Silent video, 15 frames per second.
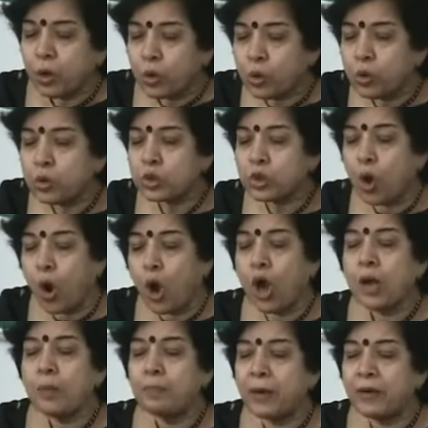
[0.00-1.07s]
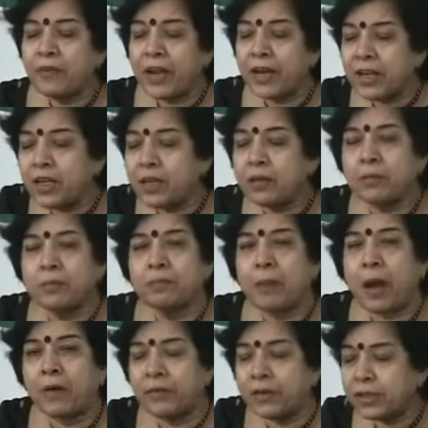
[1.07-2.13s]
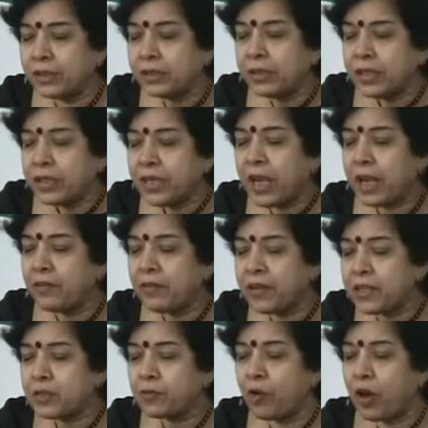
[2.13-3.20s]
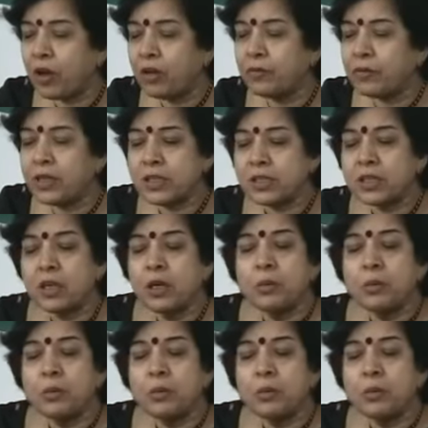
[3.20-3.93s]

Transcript: whose all pervading power gave his followers